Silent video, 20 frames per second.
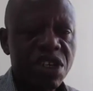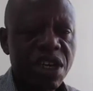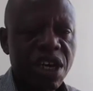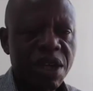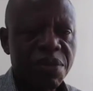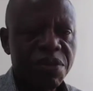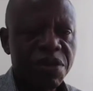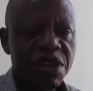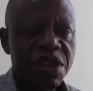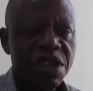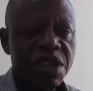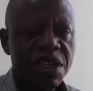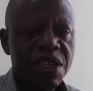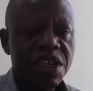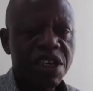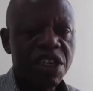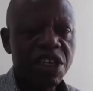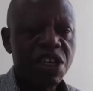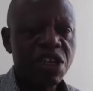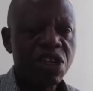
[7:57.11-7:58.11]

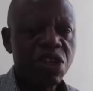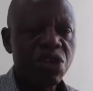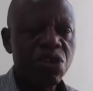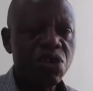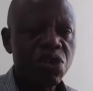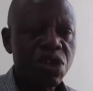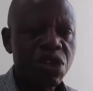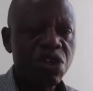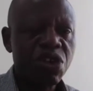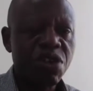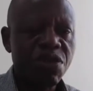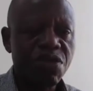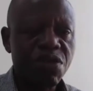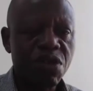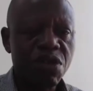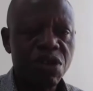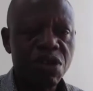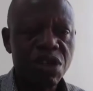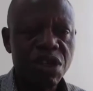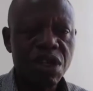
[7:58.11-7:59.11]
the usage of
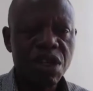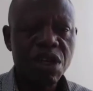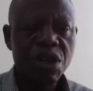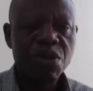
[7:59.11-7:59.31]
fund.